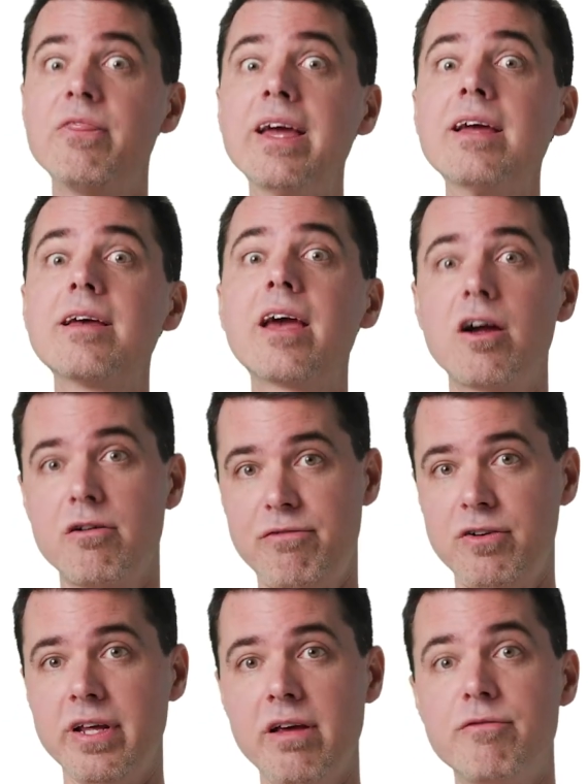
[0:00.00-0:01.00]
Think
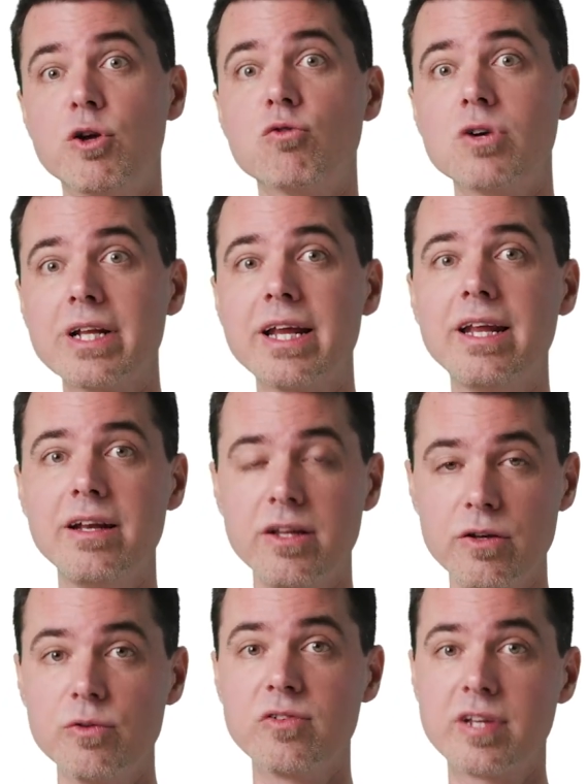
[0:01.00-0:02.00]
carefully if you really need
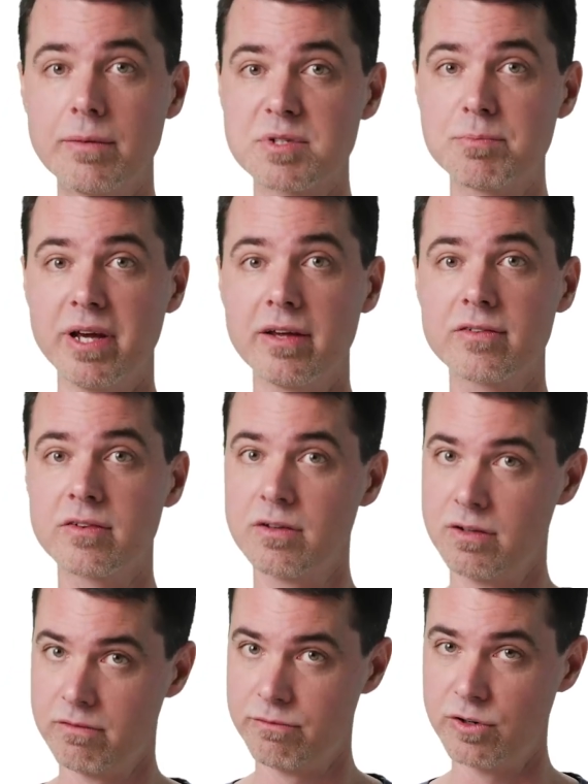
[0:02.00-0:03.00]
to use temp space.
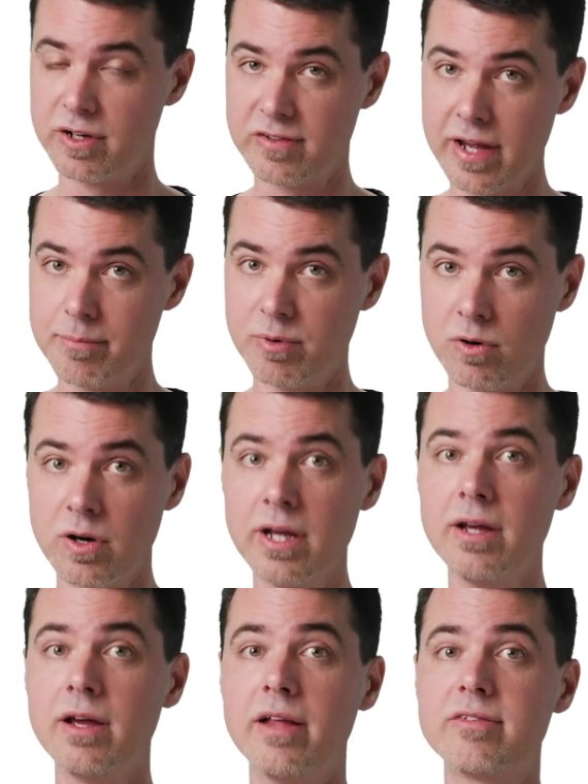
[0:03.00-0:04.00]
For example,
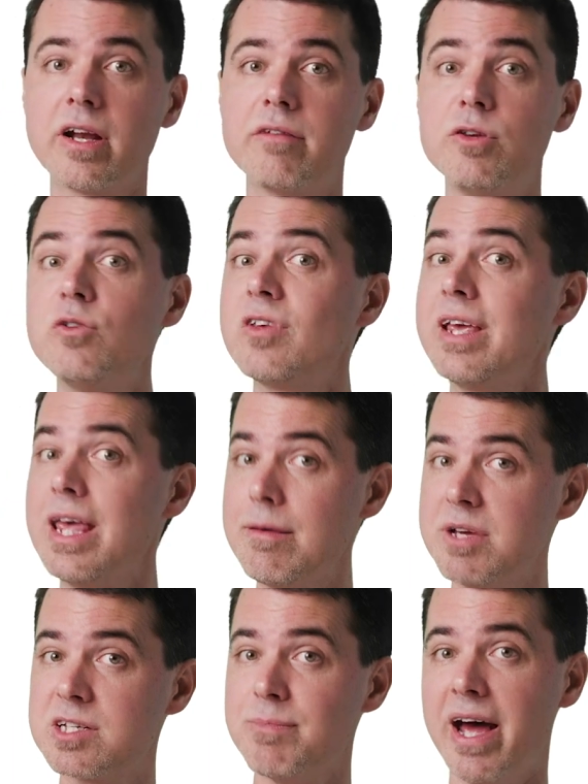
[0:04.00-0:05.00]
instead of using
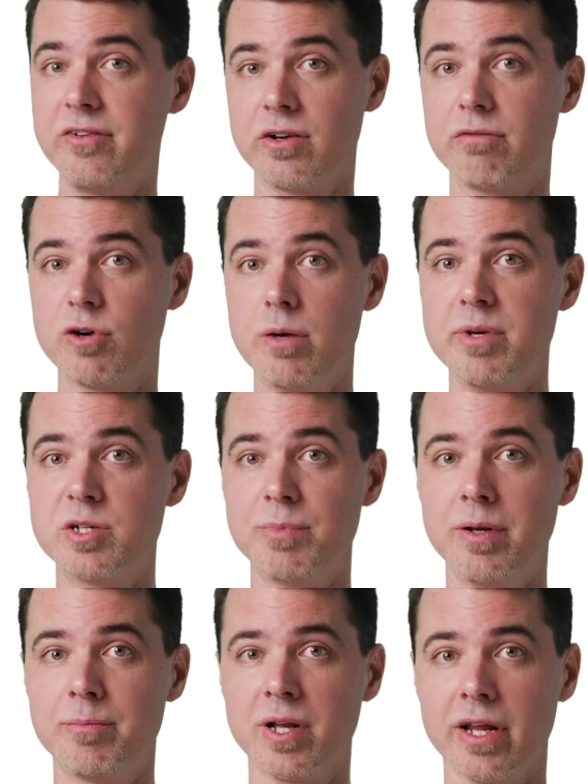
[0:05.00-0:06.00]
ImageMagick for image
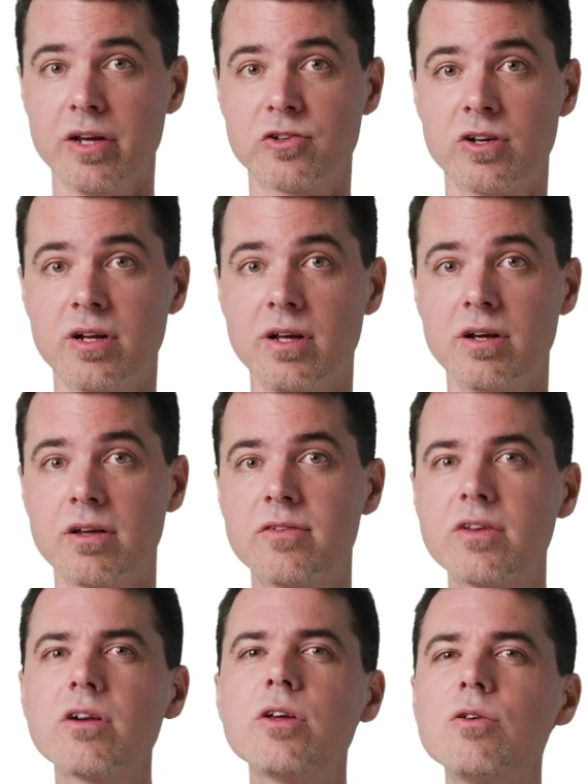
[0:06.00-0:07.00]
manipulation,
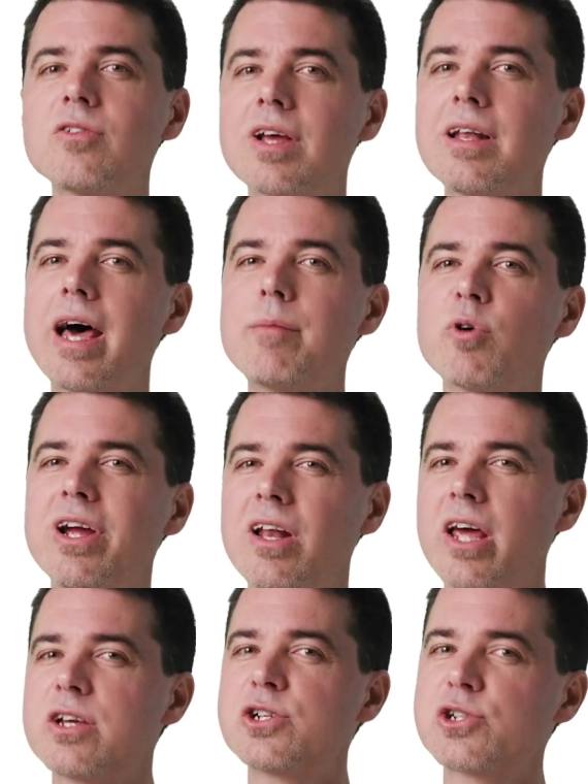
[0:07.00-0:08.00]
consider using a library
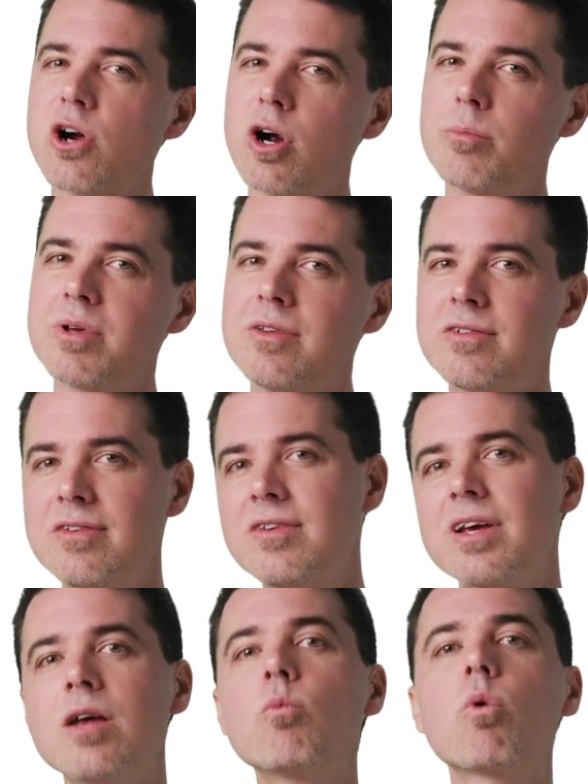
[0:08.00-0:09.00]
like Sharp,
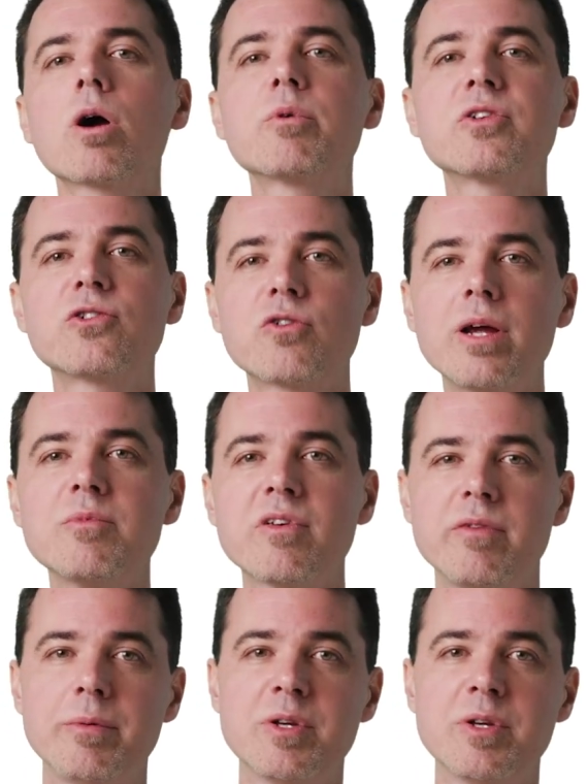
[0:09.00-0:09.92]
since it can work with streams of